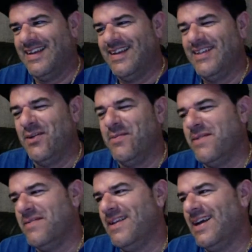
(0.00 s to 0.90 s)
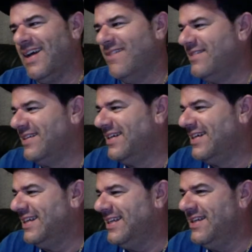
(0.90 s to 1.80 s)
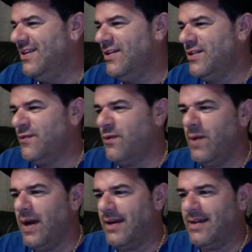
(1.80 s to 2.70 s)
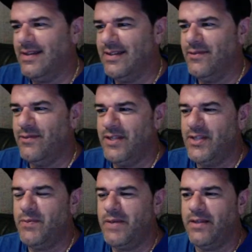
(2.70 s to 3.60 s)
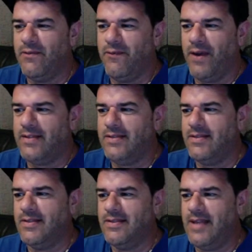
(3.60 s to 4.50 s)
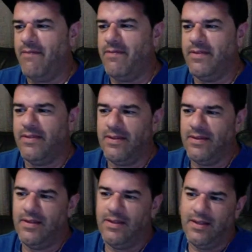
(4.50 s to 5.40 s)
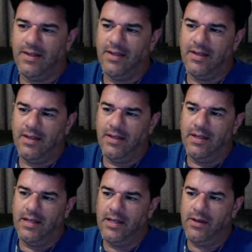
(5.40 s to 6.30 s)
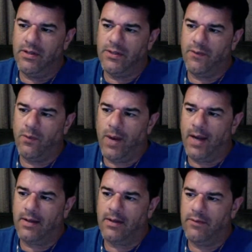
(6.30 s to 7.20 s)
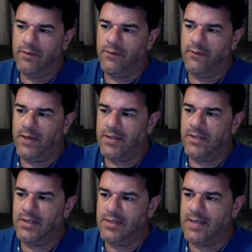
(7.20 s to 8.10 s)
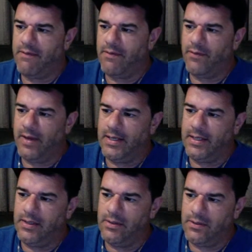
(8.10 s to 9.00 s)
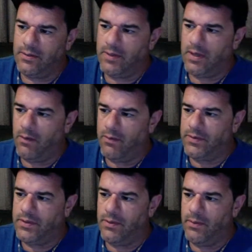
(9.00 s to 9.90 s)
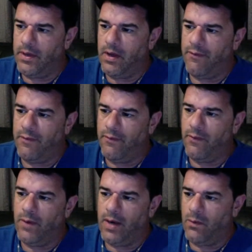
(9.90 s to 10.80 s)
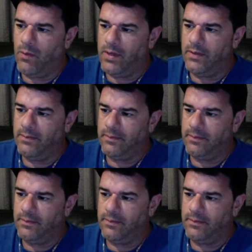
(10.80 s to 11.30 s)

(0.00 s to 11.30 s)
Don't make me laugh. Leos for work for this week, the 1st to the 7th. Leos for work for the 1st to the 7th. Ready, Leos? We got see what we got for you for work. 1,